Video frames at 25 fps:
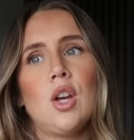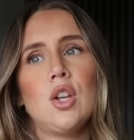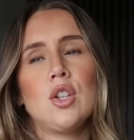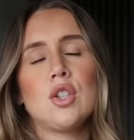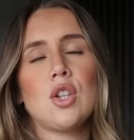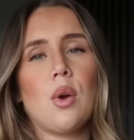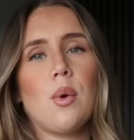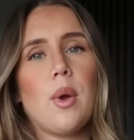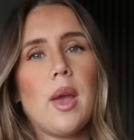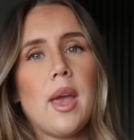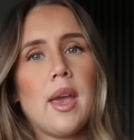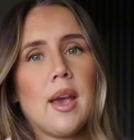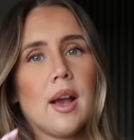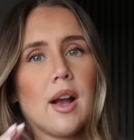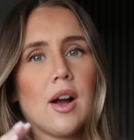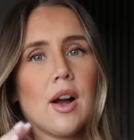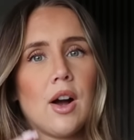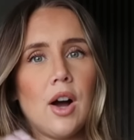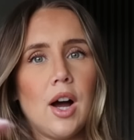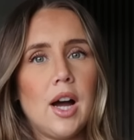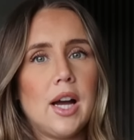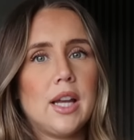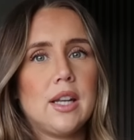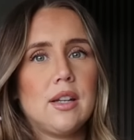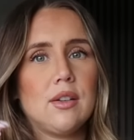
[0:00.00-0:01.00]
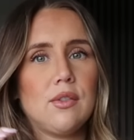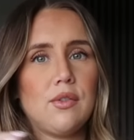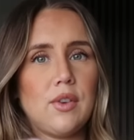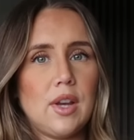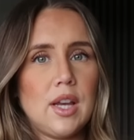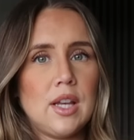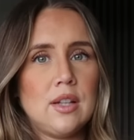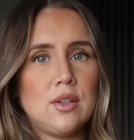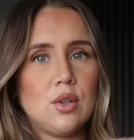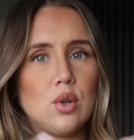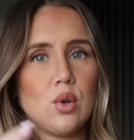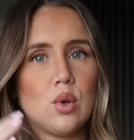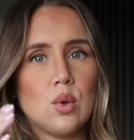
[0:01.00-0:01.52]
So it kind of
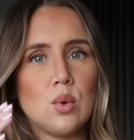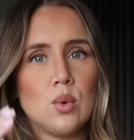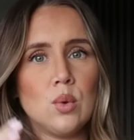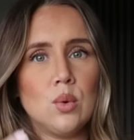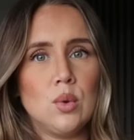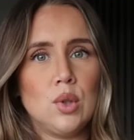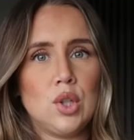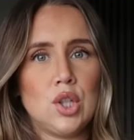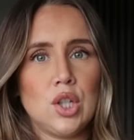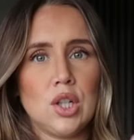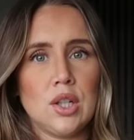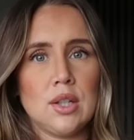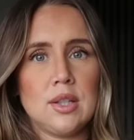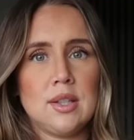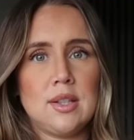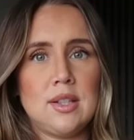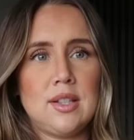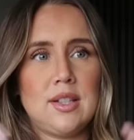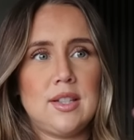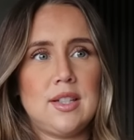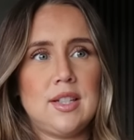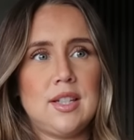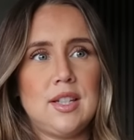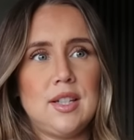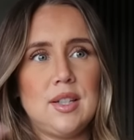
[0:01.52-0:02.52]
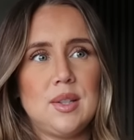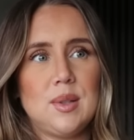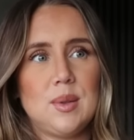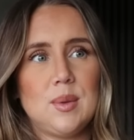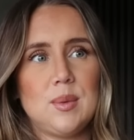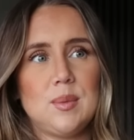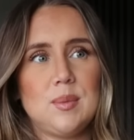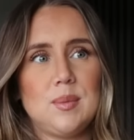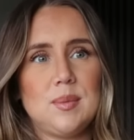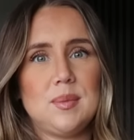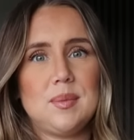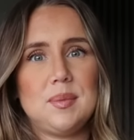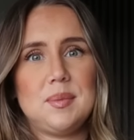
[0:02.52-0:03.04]
is all just,
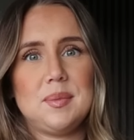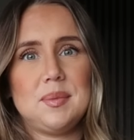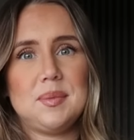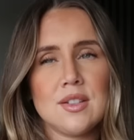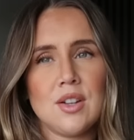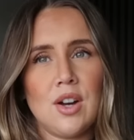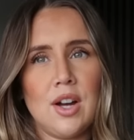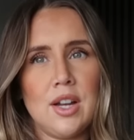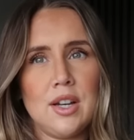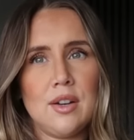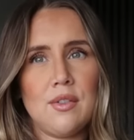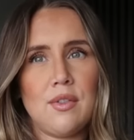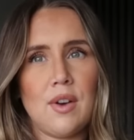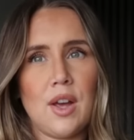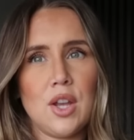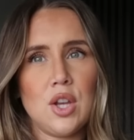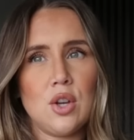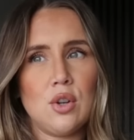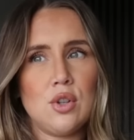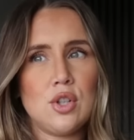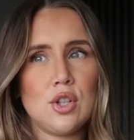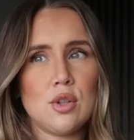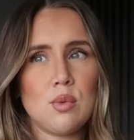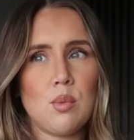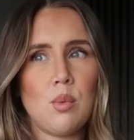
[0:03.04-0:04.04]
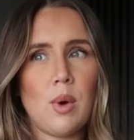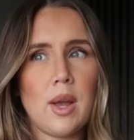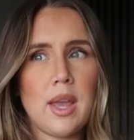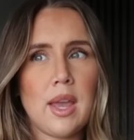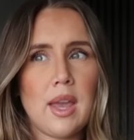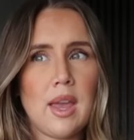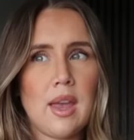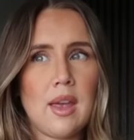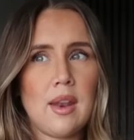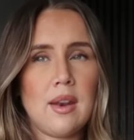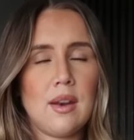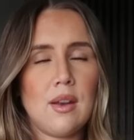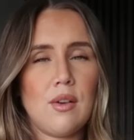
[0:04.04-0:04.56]
it's kind of like you're just
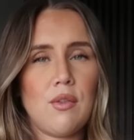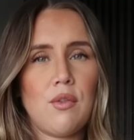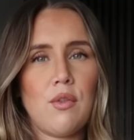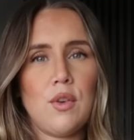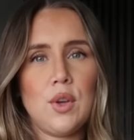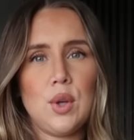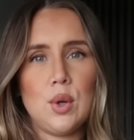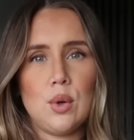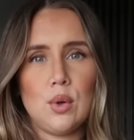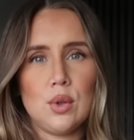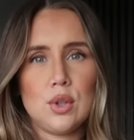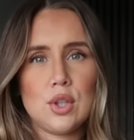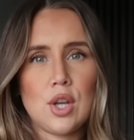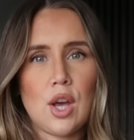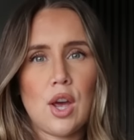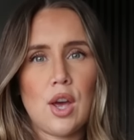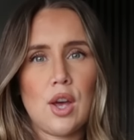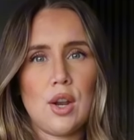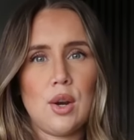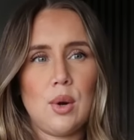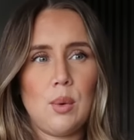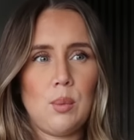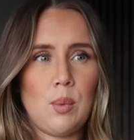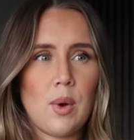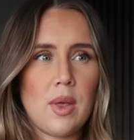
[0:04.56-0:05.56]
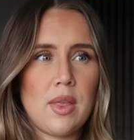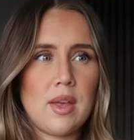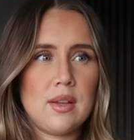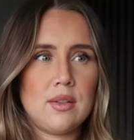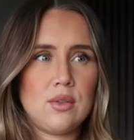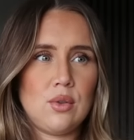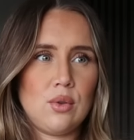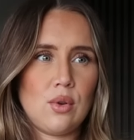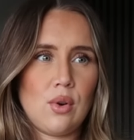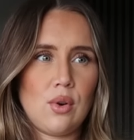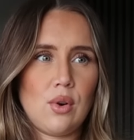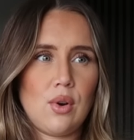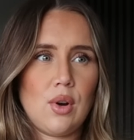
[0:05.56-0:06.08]
waiting for your turn where
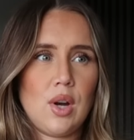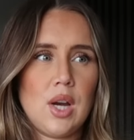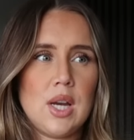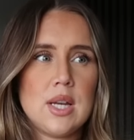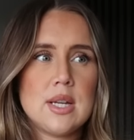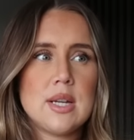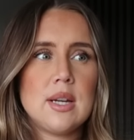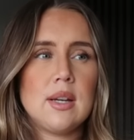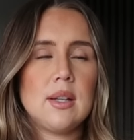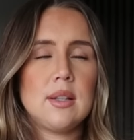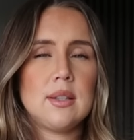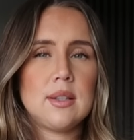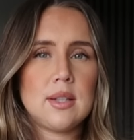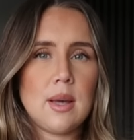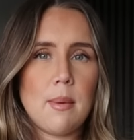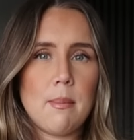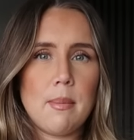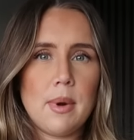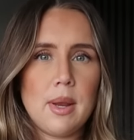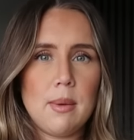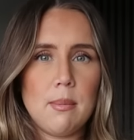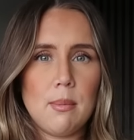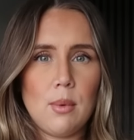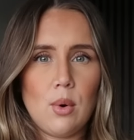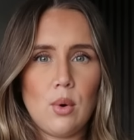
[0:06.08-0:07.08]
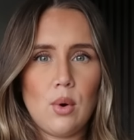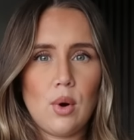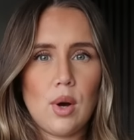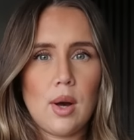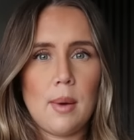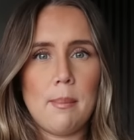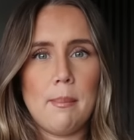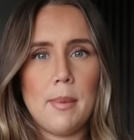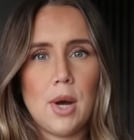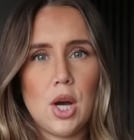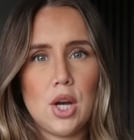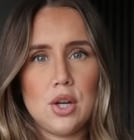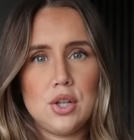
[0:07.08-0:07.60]
there's not somebody more
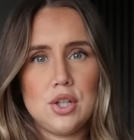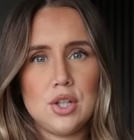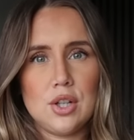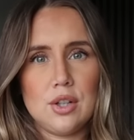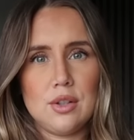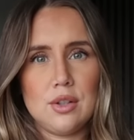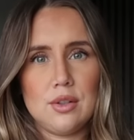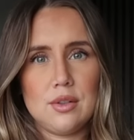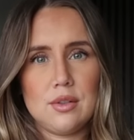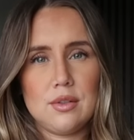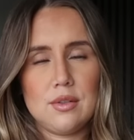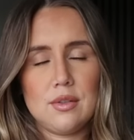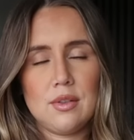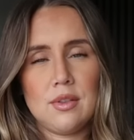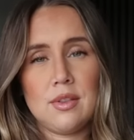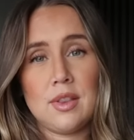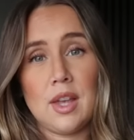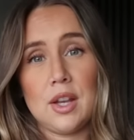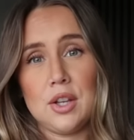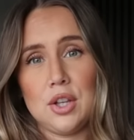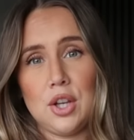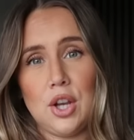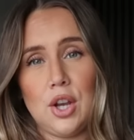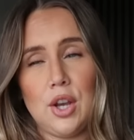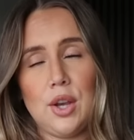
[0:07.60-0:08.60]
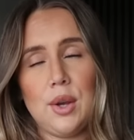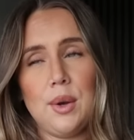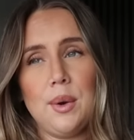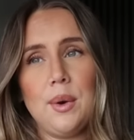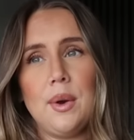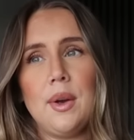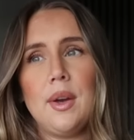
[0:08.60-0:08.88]
emergent than you.